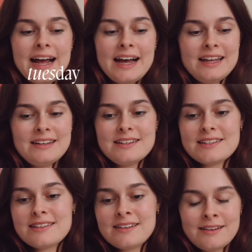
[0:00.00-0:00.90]
and
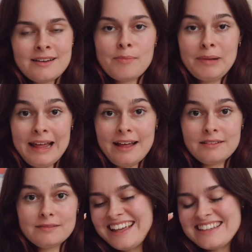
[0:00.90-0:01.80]
a
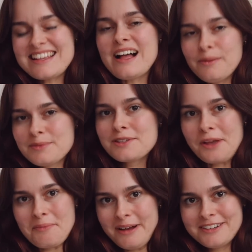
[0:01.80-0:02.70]
plan. It's helped
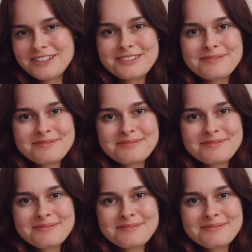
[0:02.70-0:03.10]
so much.